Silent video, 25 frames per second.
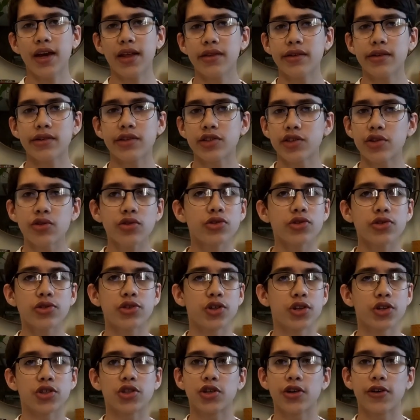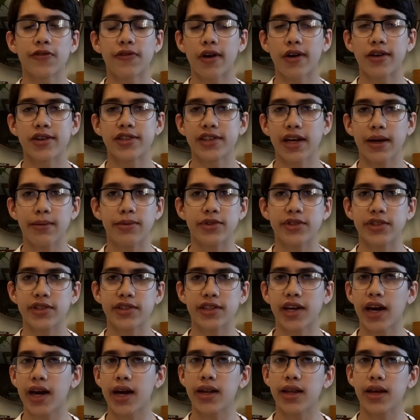and the social structure of our established
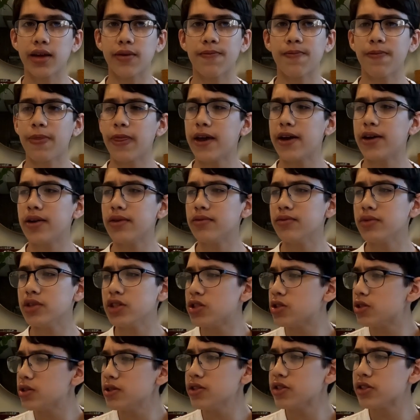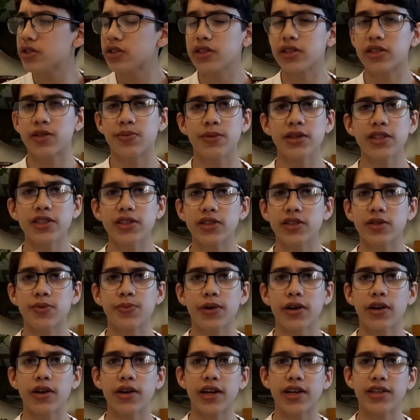society, and we shouldn't dismiss this
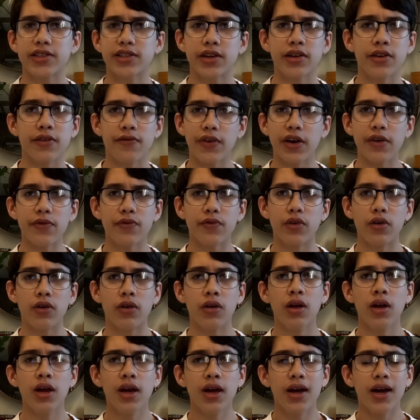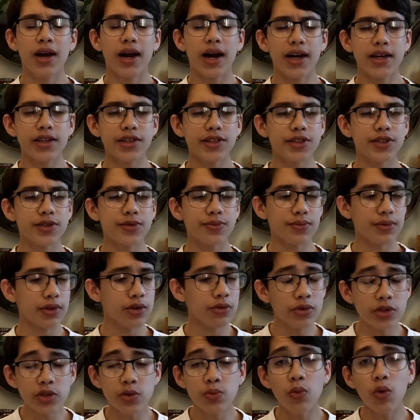period as uneventful, as
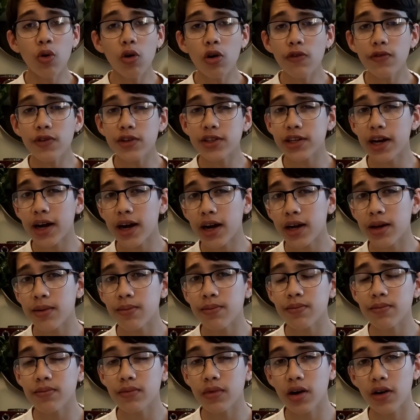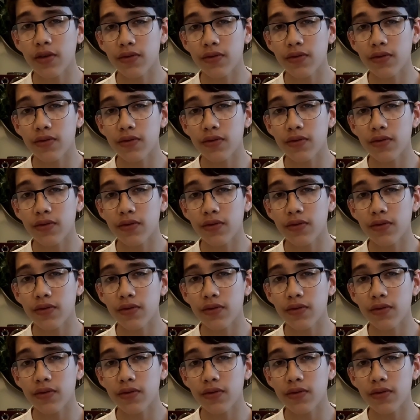it was more of a time